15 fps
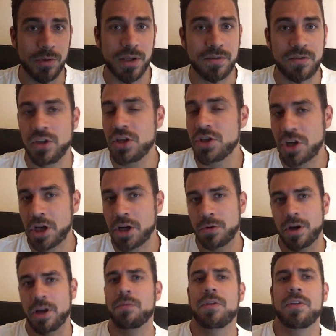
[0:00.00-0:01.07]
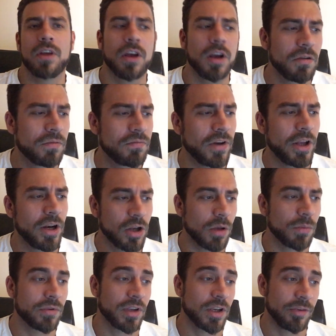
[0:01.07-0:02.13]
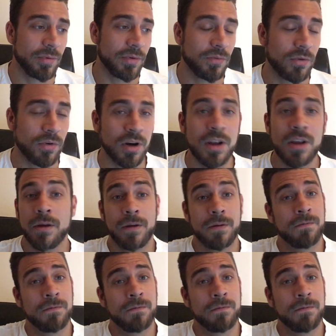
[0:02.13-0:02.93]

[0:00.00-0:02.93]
Herbert. I've seen Jack Grant uh, fight a couple times before.